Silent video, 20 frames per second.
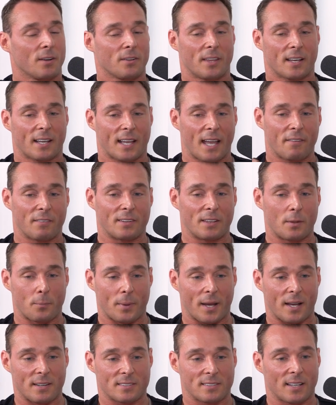So I think having the
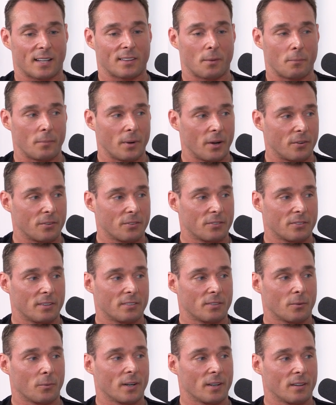best, not the most,
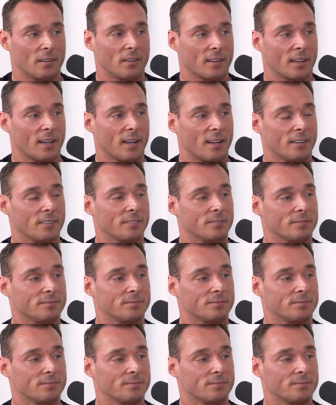is a way to look at it.